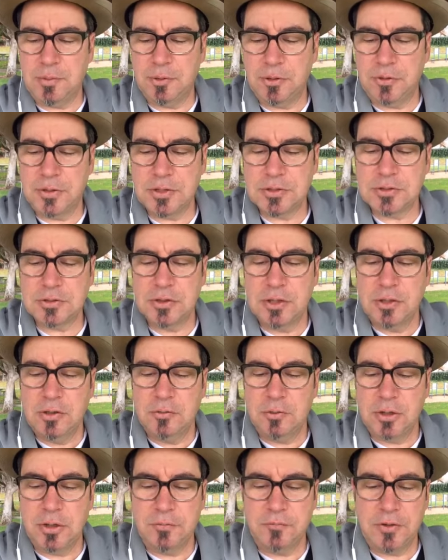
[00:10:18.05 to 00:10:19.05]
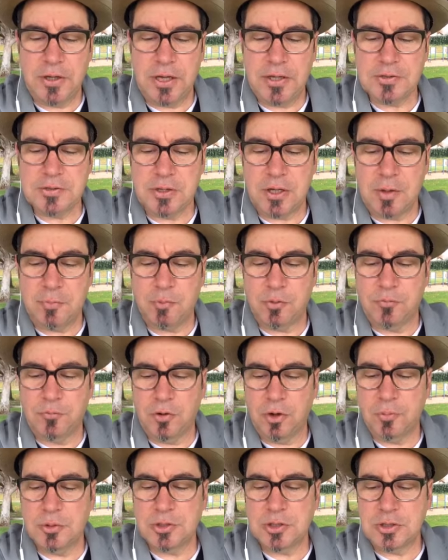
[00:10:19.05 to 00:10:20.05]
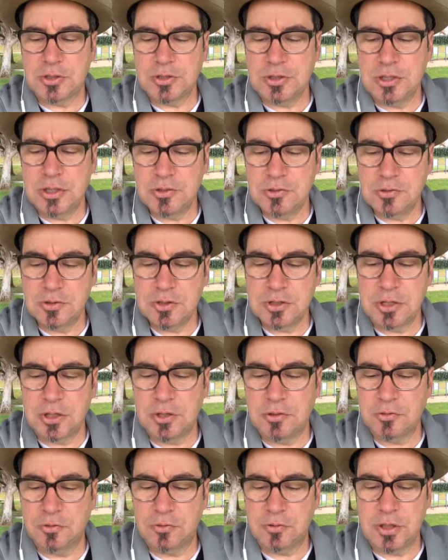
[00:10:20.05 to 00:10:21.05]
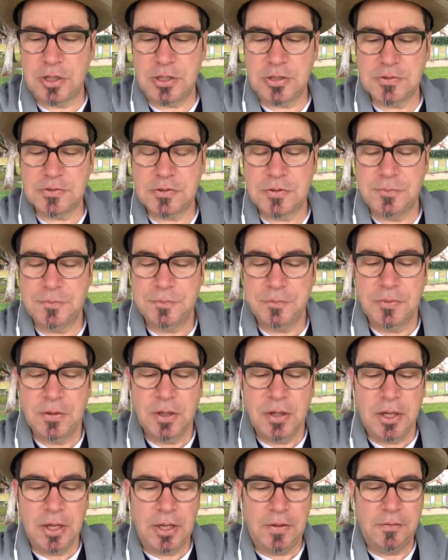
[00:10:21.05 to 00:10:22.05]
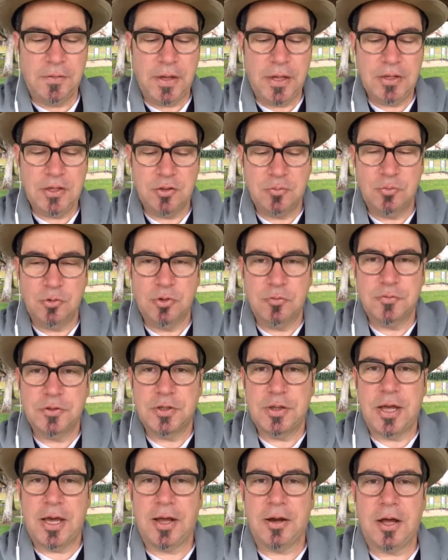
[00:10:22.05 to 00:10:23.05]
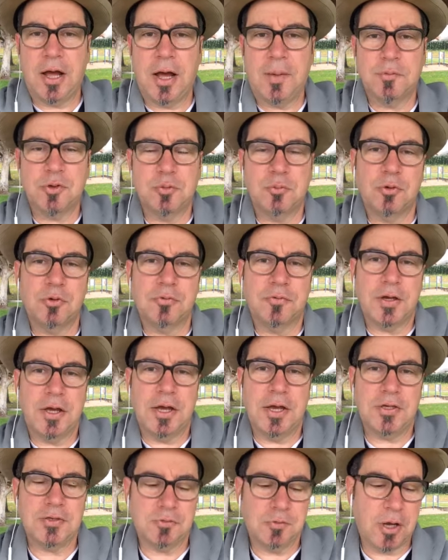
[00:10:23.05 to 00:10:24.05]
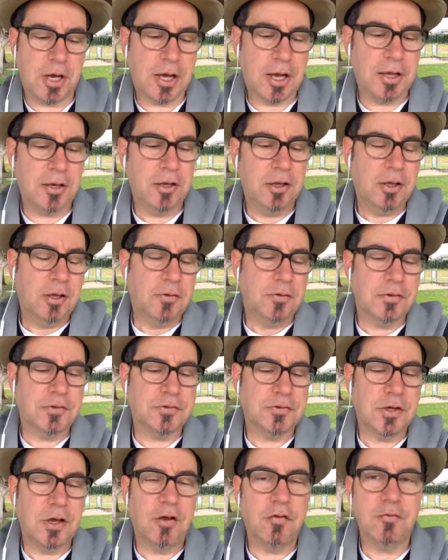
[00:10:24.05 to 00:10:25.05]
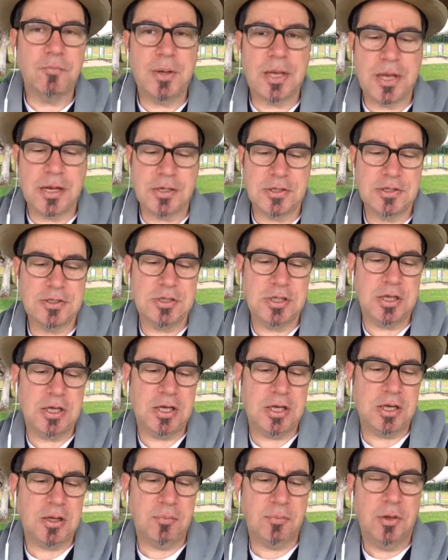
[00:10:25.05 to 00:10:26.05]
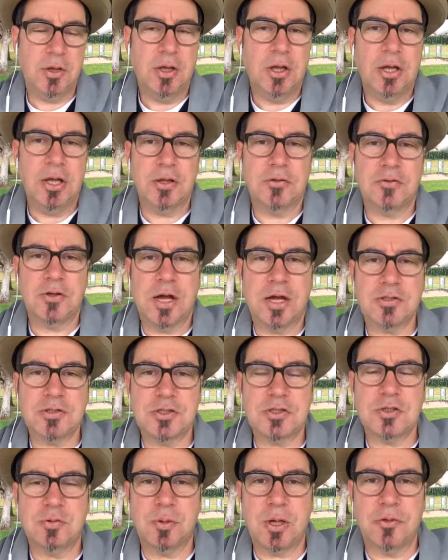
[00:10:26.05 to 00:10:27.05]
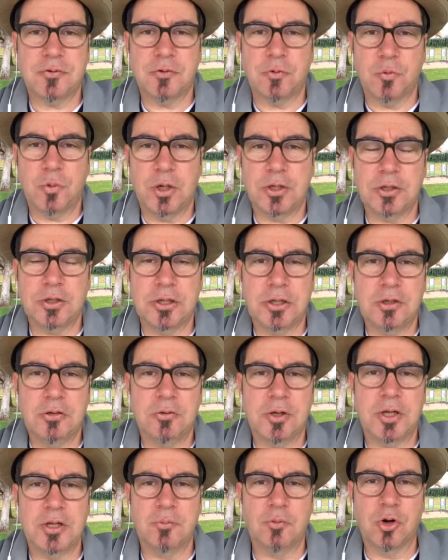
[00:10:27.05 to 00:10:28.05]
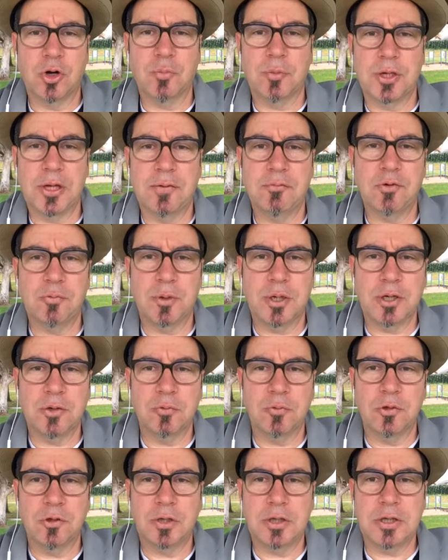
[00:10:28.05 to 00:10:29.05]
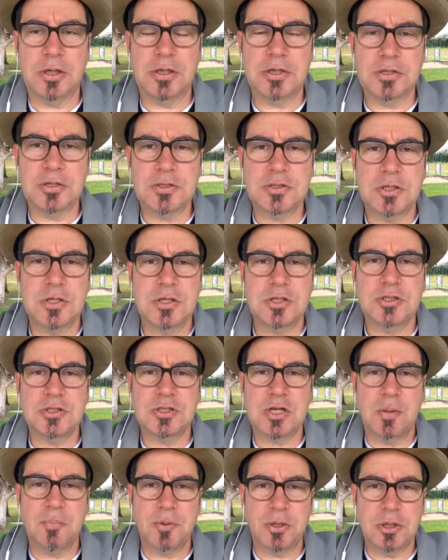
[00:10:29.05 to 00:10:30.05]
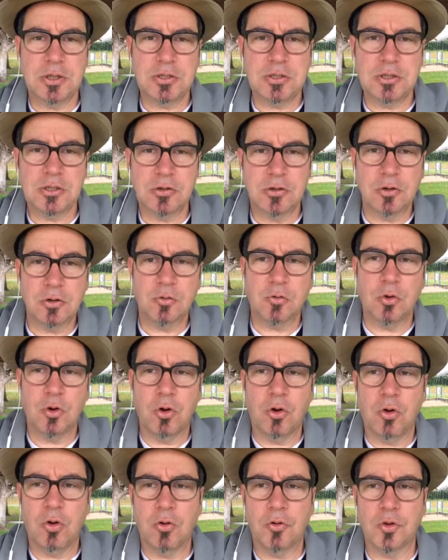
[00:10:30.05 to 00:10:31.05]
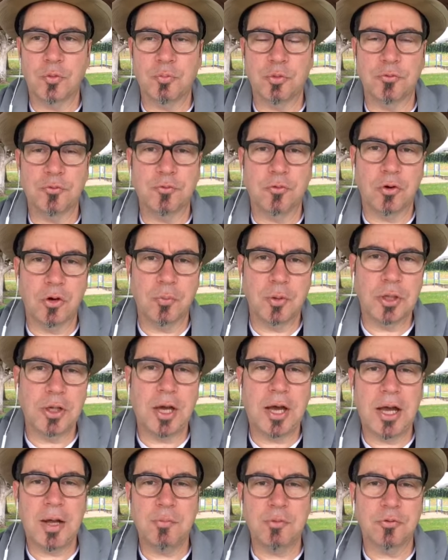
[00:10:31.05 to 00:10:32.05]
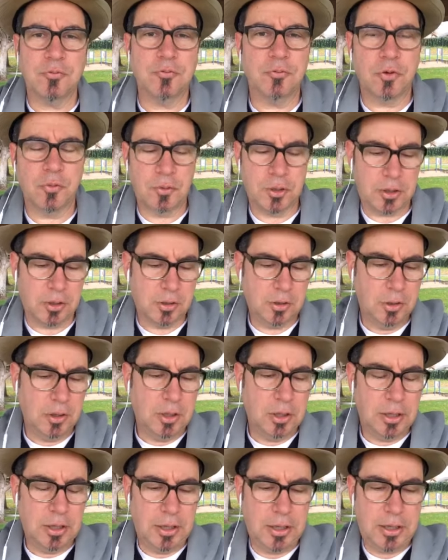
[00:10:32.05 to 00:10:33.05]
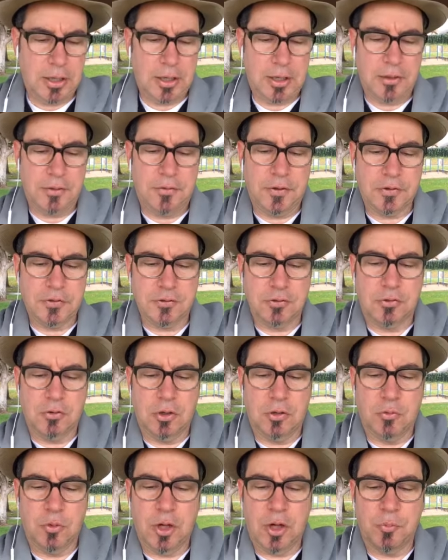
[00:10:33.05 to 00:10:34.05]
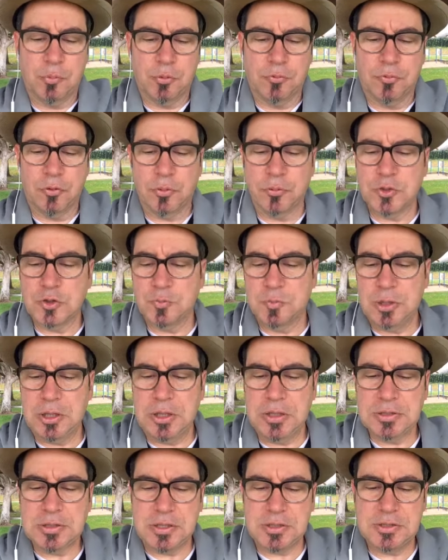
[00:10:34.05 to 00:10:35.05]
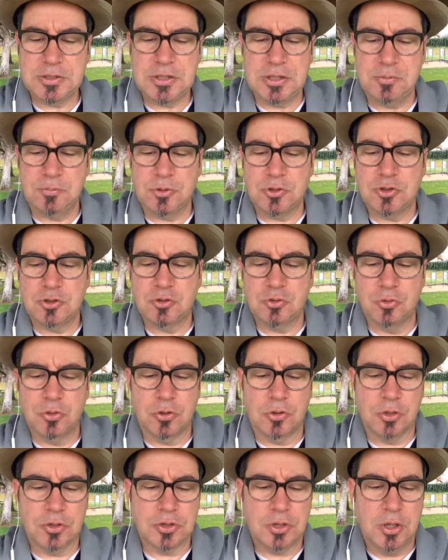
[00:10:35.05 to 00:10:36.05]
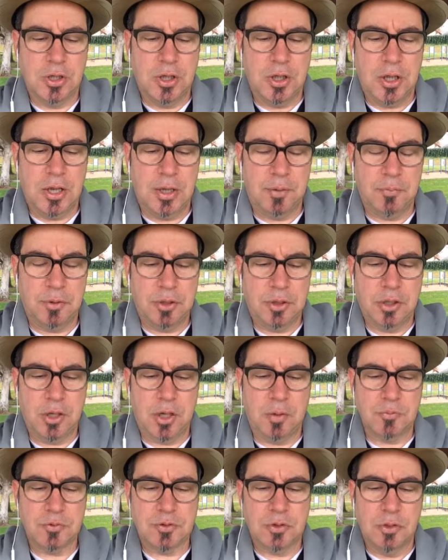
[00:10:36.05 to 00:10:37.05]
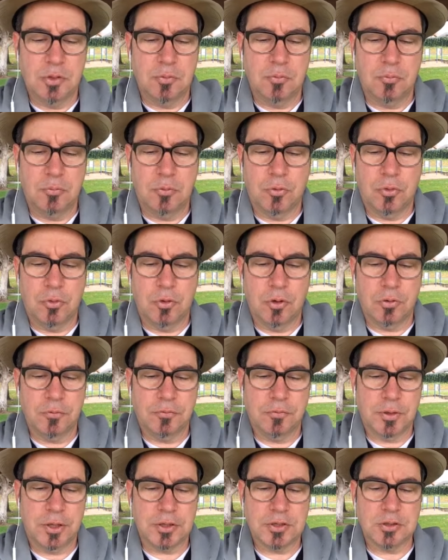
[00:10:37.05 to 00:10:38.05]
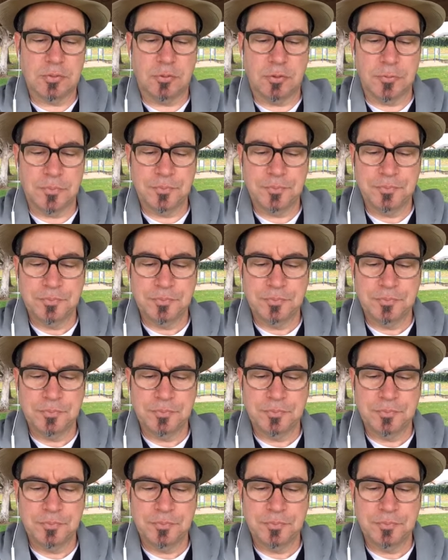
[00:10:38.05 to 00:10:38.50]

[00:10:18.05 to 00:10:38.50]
In this phase, performance continues to increase, and then you move to that optimal phase, right? The self-managed team. It's not just about the one leader anymore, but everybody really is stepping into their role. They're performing, high performing, and things are going well. Performance peaks as team matures and becomes more flexible.